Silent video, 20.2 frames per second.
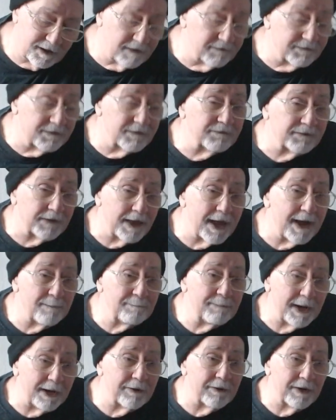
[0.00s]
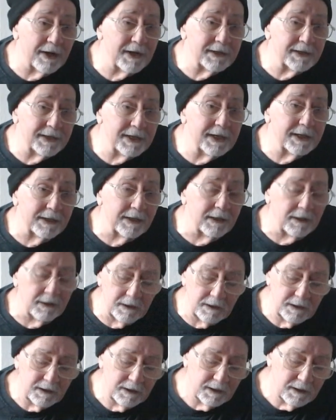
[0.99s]
of the flam
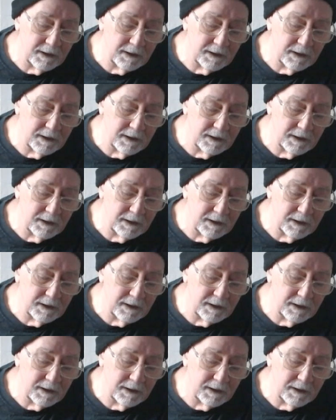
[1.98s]
paradiddle,